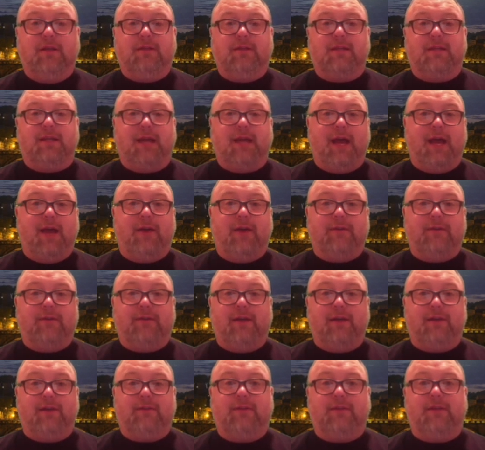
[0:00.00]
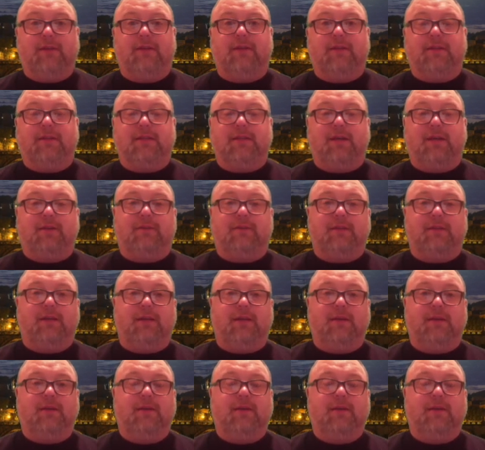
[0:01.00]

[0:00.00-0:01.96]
The Nile Delta, the delta